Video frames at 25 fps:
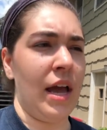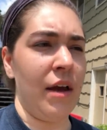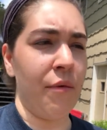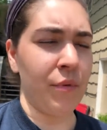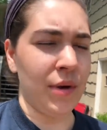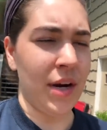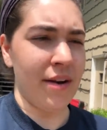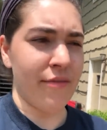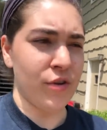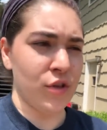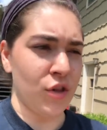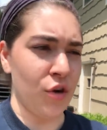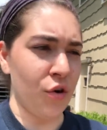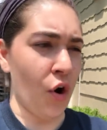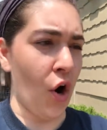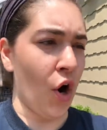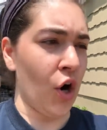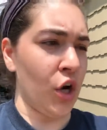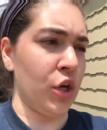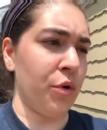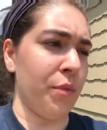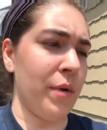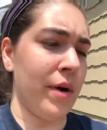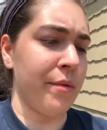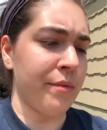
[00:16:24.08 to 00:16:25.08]
whenever they're
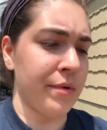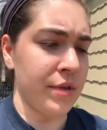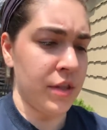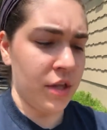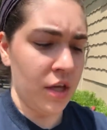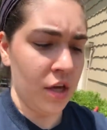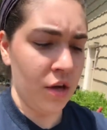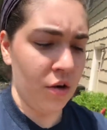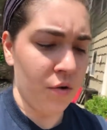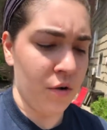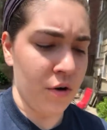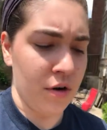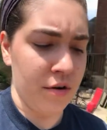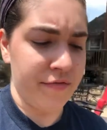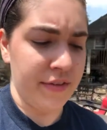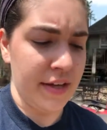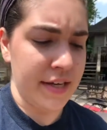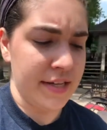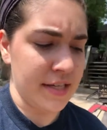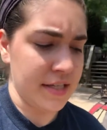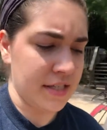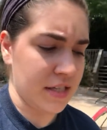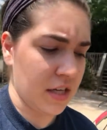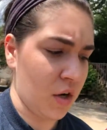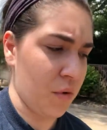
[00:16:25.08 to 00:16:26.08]
arguing with you or if
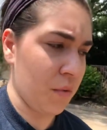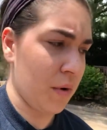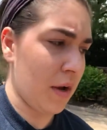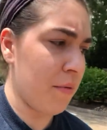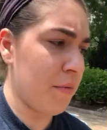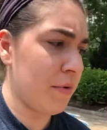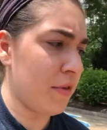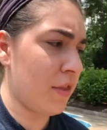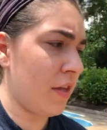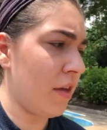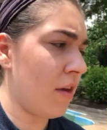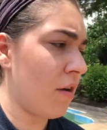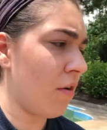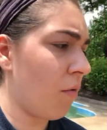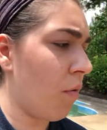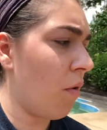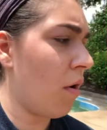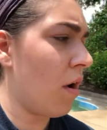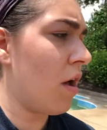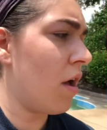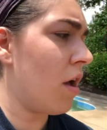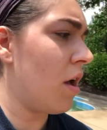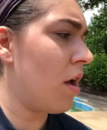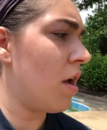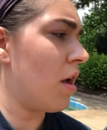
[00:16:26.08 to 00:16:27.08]
they disagree with you,
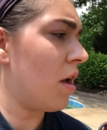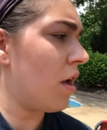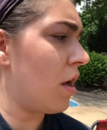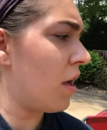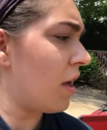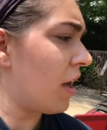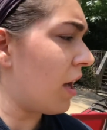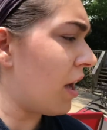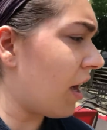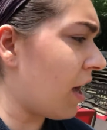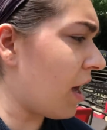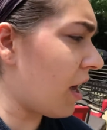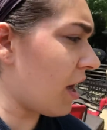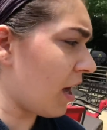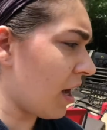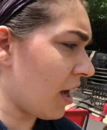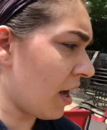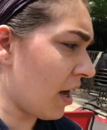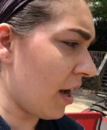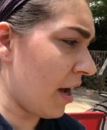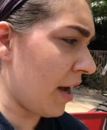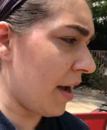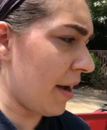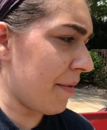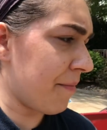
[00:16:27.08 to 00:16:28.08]

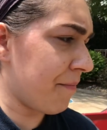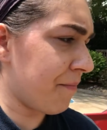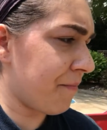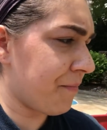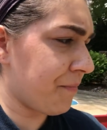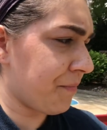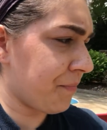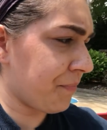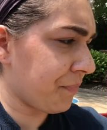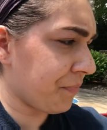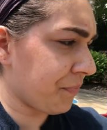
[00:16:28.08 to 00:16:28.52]
um,